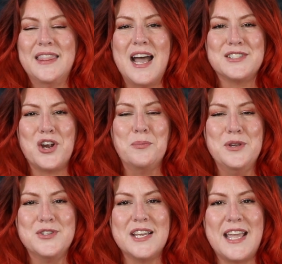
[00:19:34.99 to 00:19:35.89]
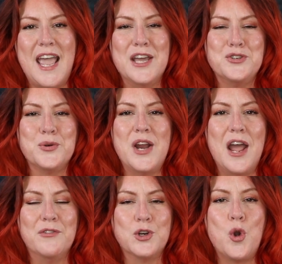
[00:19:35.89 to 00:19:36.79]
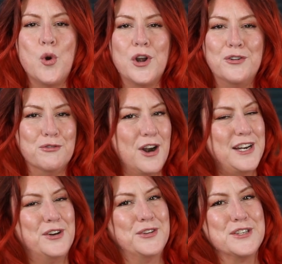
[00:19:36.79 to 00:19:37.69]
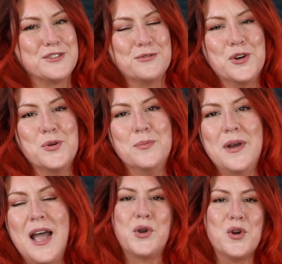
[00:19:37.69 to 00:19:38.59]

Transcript: That's our music. Andrew and I record right here in this room.